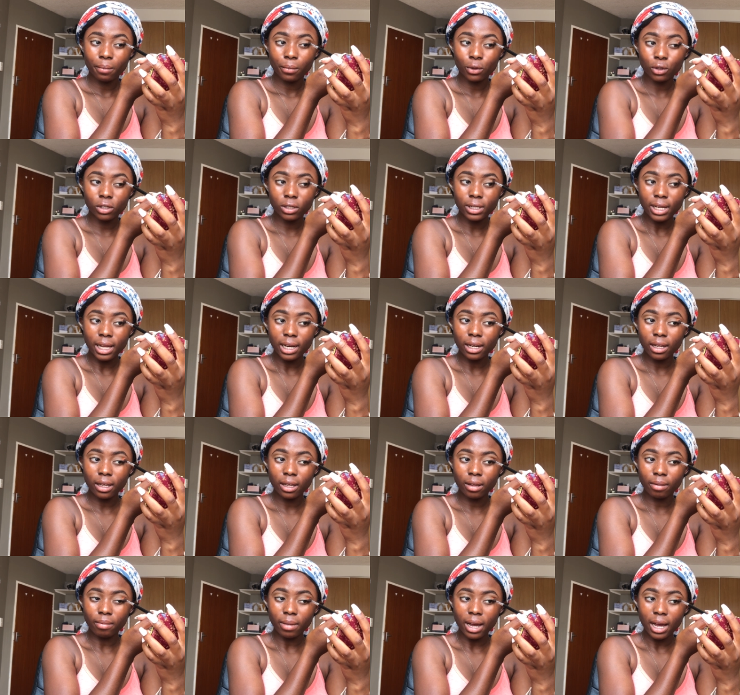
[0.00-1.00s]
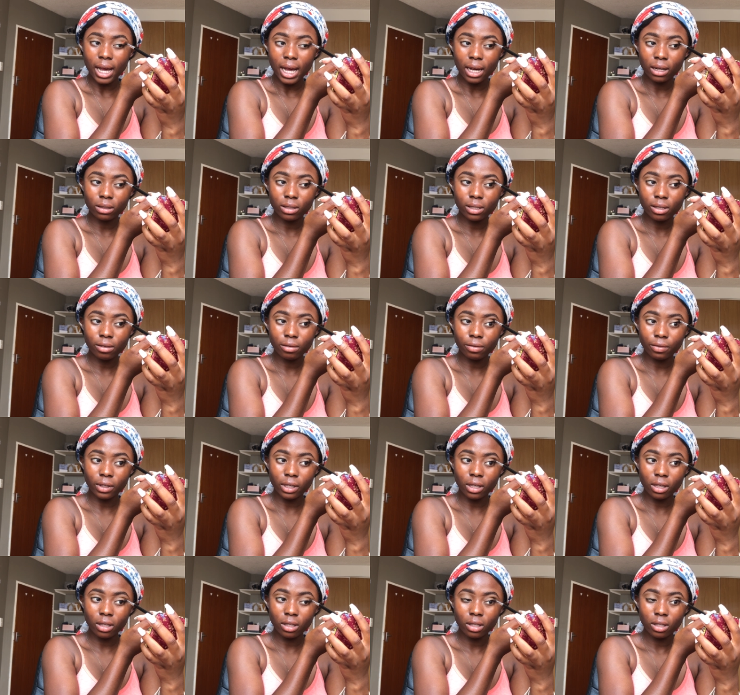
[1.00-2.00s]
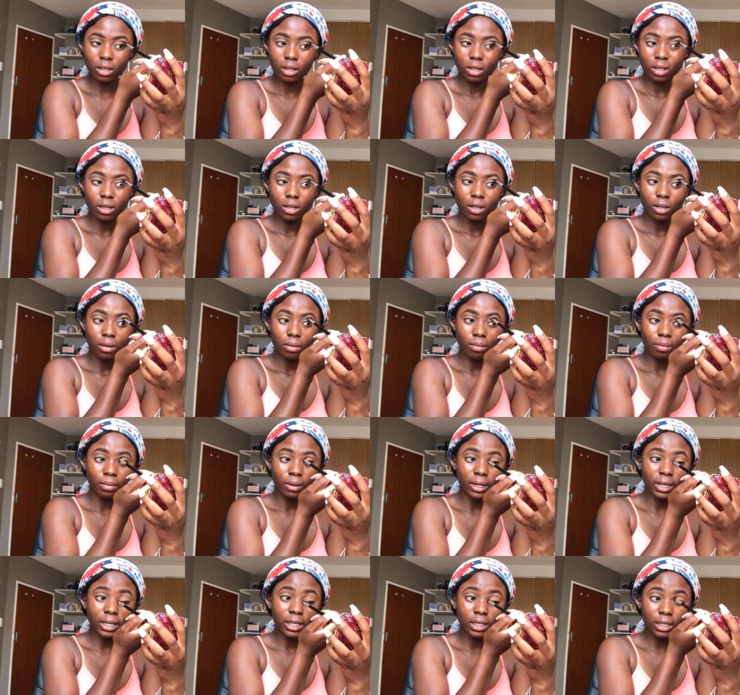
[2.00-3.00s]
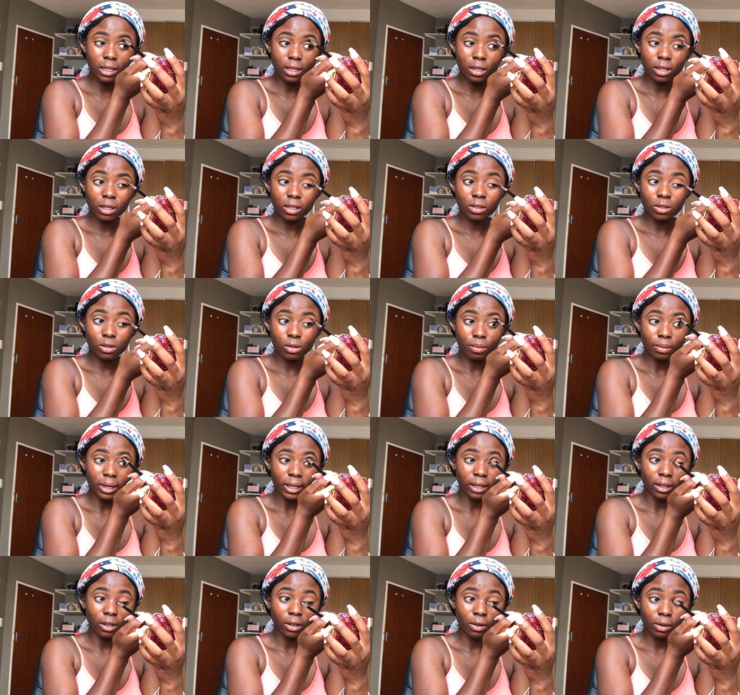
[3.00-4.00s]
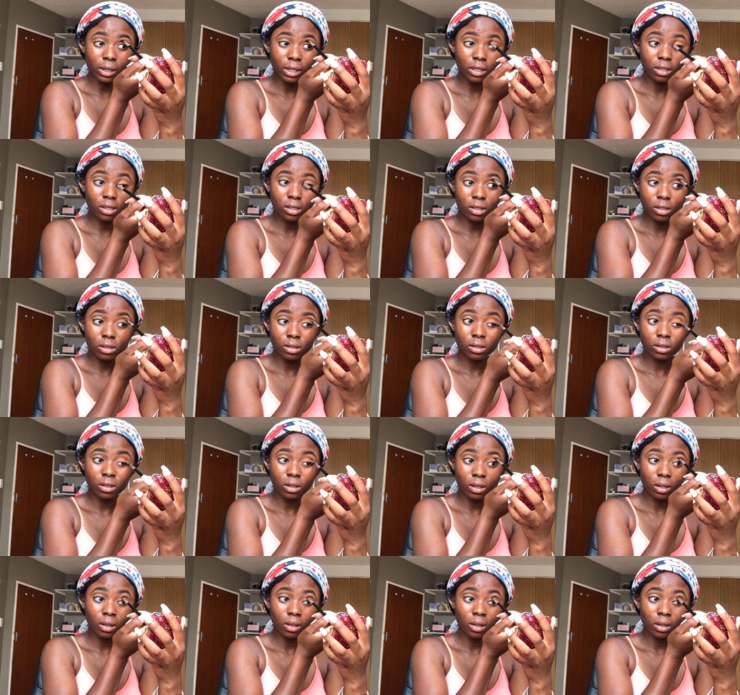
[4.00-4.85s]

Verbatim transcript: push that in my outer V, blend it into my crease.